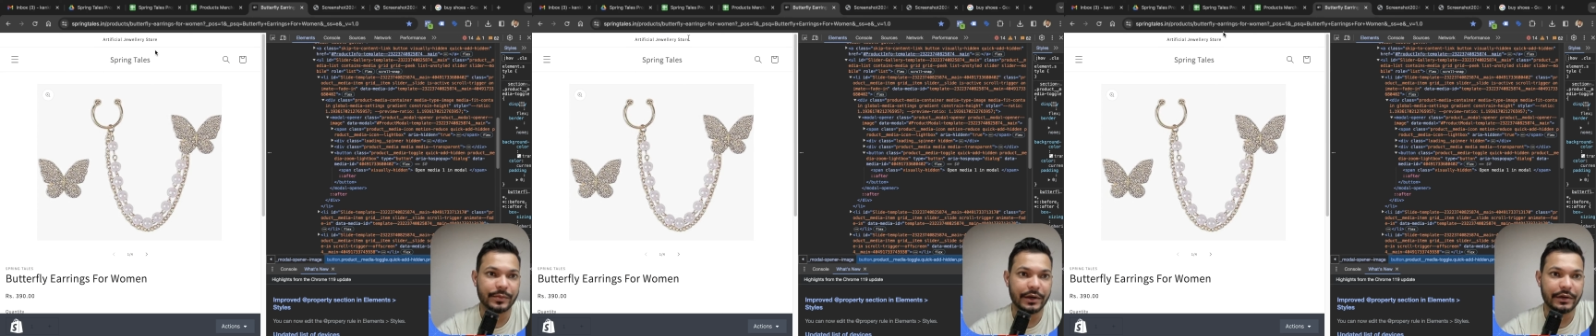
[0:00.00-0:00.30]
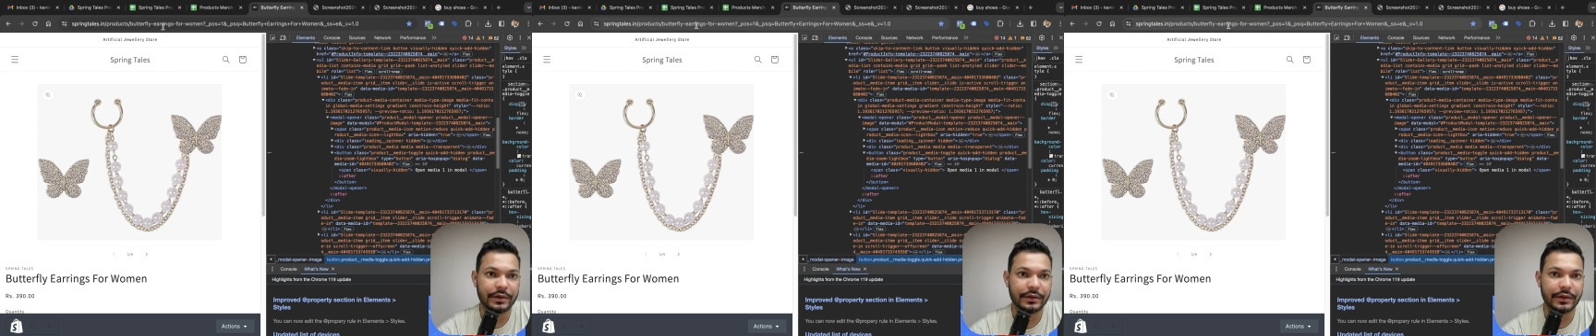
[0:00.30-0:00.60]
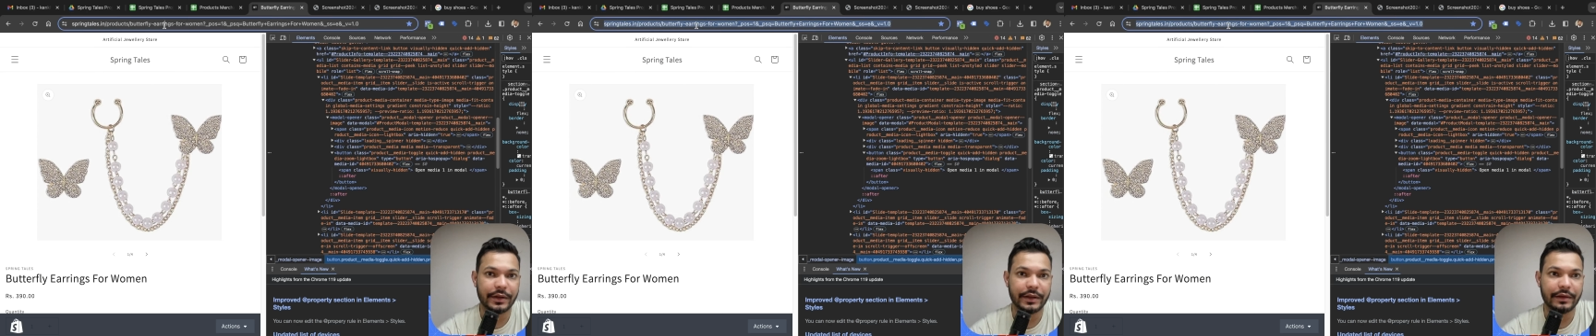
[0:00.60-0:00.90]
bar.
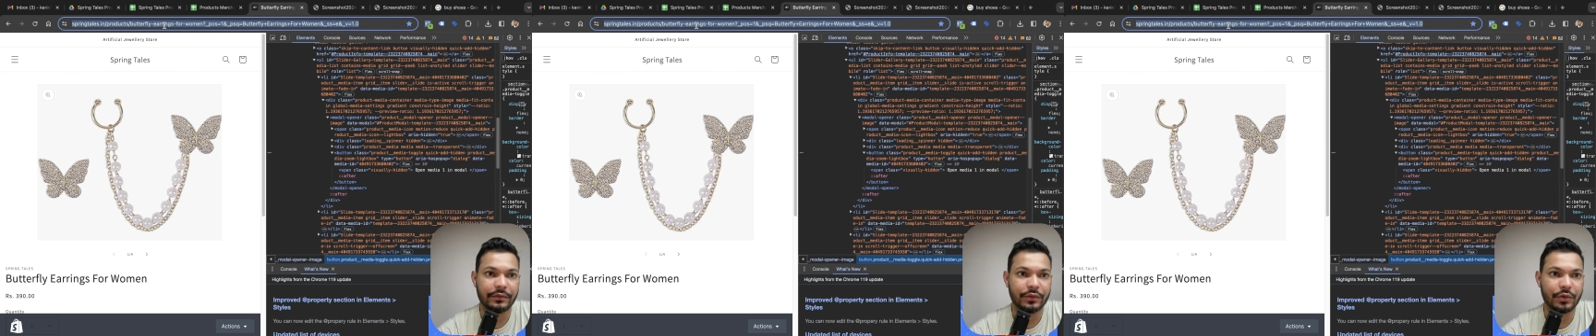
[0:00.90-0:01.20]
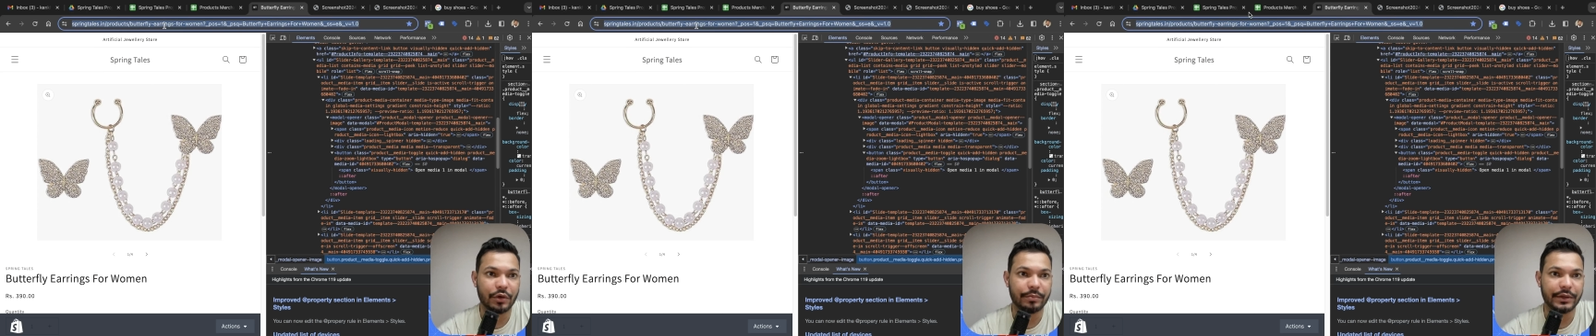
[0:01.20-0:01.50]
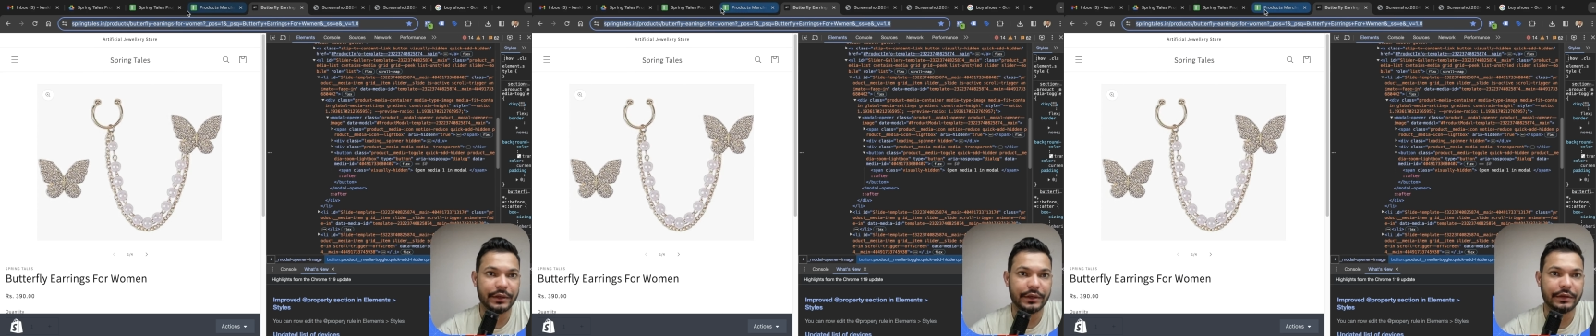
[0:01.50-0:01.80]
Then I have to
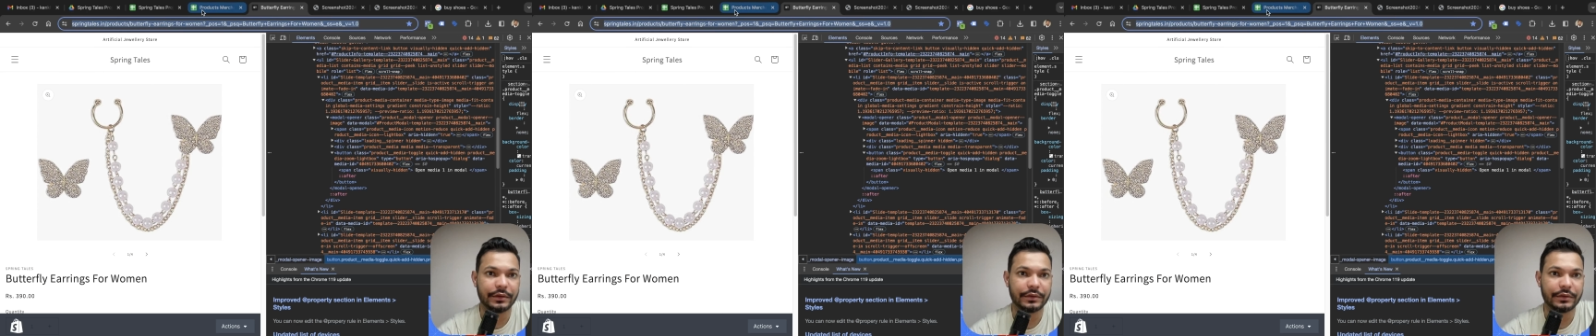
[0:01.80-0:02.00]
copy it,